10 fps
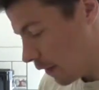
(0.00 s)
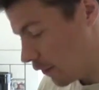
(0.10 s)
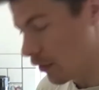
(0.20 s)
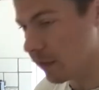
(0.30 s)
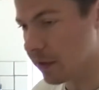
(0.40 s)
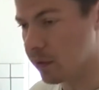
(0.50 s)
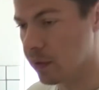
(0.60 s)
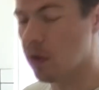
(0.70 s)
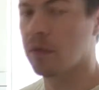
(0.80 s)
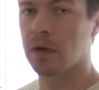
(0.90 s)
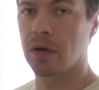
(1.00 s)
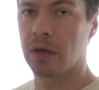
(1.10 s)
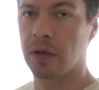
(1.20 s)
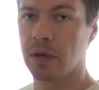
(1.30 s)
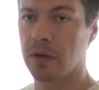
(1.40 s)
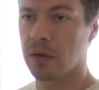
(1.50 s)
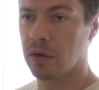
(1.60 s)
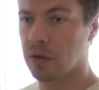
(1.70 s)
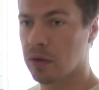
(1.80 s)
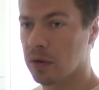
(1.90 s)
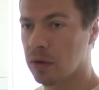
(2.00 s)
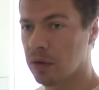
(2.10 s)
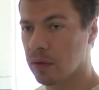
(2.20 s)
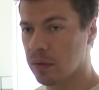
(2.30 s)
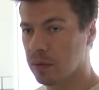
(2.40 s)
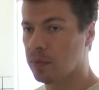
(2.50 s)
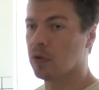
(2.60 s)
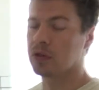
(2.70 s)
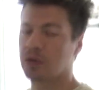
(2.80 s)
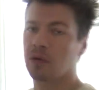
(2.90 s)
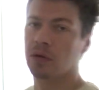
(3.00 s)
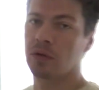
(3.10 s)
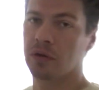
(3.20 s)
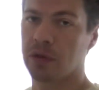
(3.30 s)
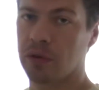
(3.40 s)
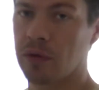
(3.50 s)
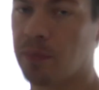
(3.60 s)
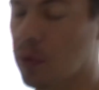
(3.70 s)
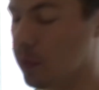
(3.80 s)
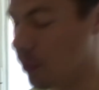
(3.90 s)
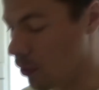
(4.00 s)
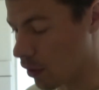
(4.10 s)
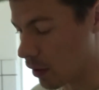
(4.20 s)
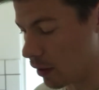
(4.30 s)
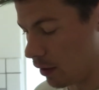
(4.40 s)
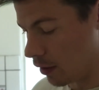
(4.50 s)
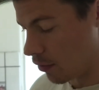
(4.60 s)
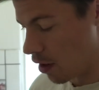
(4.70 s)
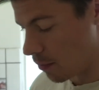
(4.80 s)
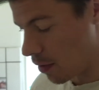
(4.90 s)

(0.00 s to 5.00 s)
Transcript: Never heard of anyone overcooking pork shoulder or pulled pork in a crock